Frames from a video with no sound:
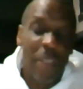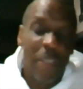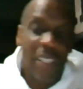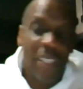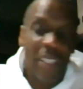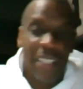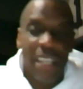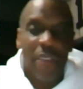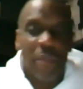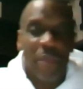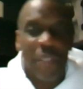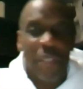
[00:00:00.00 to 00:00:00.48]
mean,
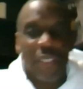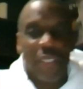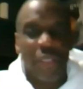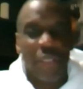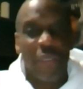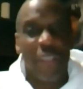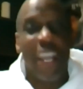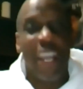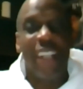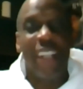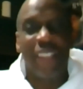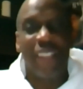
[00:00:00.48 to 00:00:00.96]
Kevin
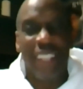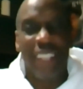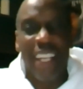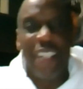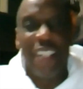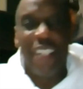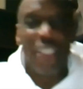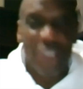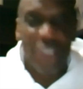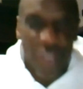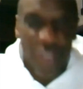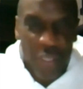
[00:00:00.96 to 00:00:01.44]
Mitchell actually
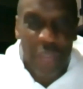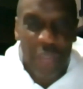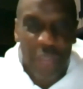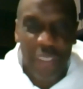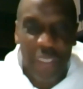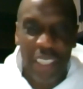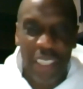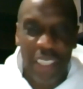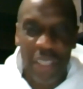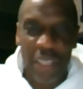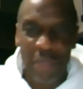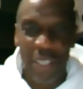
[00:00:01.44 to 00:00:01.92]
had his shirt off in
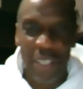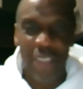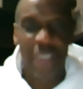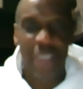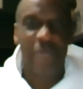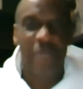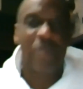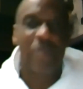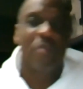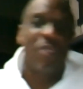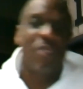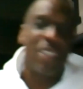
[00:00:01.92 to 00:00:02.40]
the clubhouse.
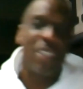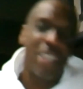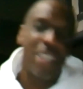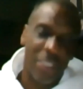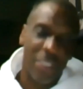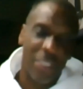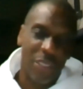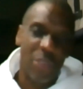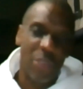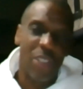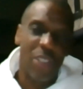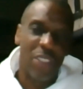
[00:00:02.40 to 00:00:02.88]
He had
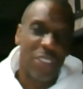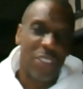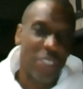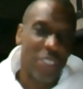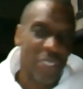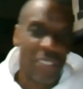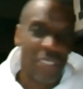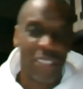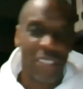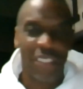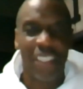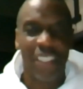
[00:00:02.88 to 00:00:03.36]
to throw his
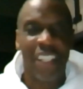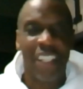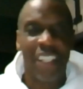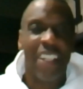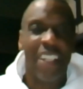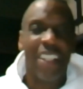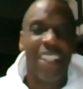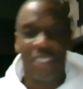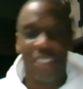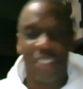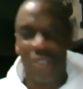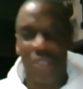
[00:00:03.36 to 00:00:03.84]
shirt on,
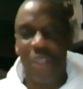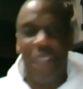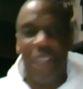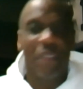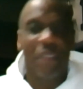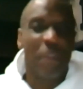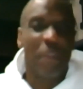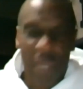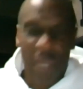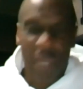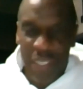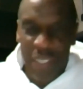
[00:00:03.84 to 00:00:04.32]
go
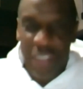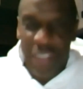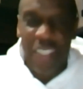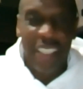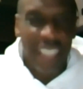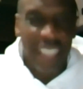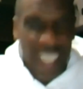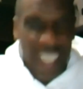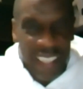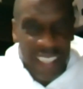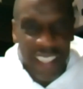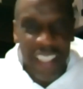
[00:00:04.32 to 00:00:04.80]
up and pitch
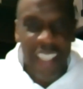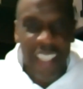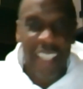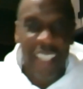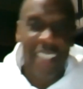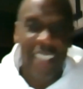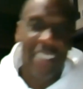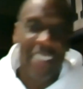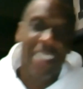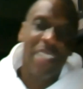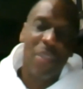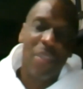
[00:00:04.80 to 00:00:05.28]
it, got the
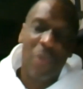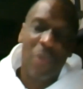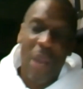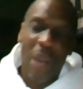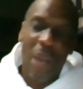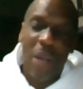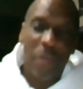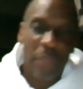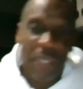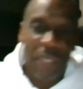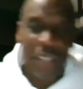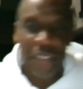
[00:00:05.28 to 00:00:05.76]
hit,
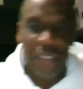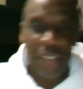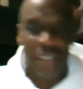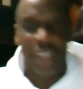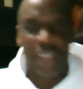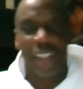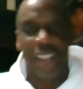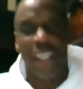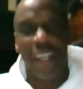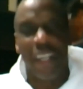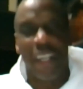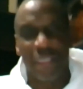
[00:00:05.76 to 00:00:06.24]
wild pitch.
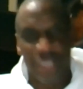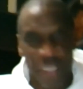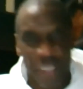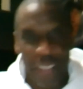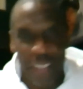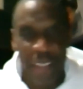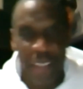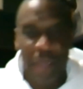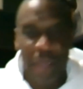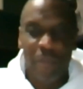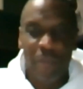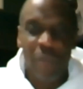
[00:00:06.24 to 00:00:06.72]

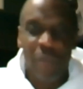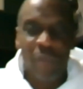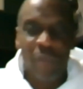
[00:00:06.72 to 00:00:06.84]
Obviously,